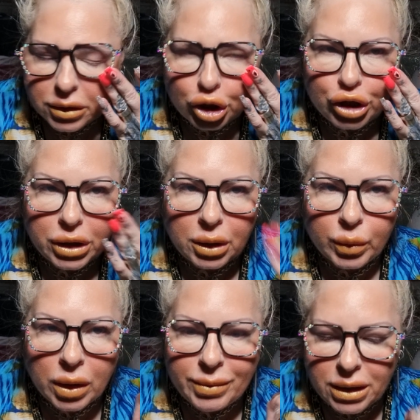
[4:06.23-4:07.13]
Do you know
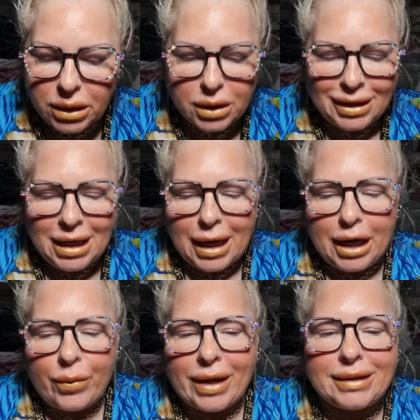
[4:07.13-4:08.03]
what I mean?
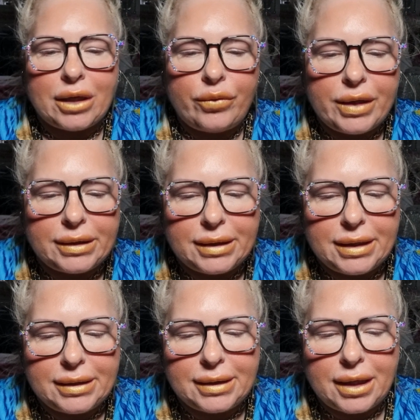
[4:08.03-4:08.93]
Anyway, so this
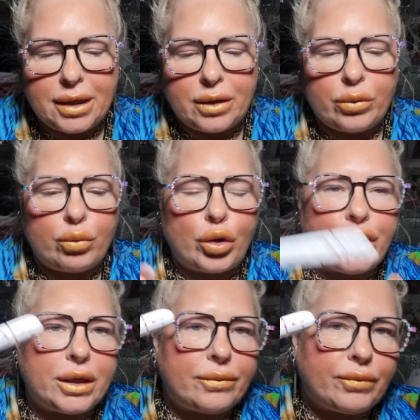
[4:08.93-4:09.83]
is what
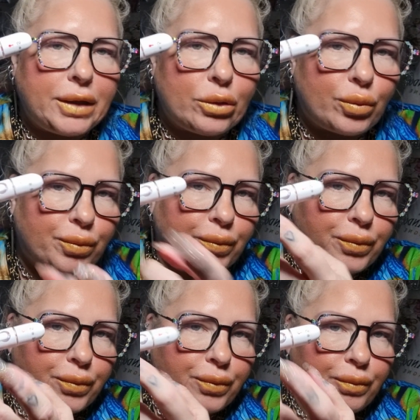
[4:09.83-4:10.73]
your little
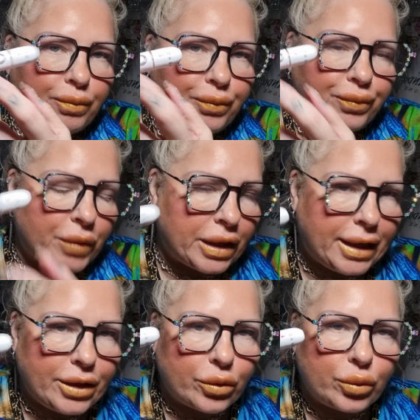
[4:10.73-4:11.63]

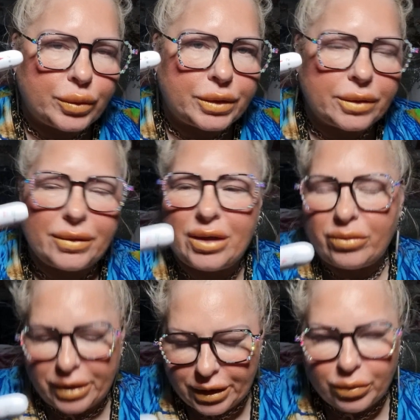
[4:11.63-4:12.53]
needles, they're
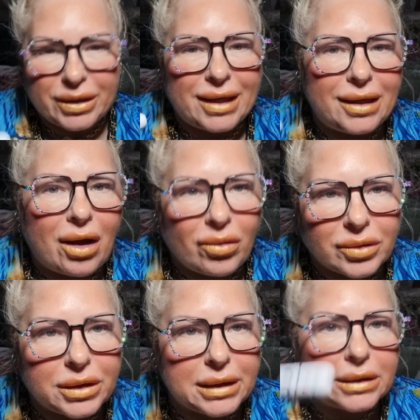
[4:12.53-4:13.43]
not needles, they're
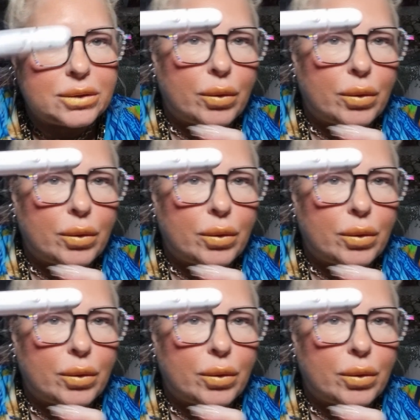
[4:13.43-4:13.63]
lancets.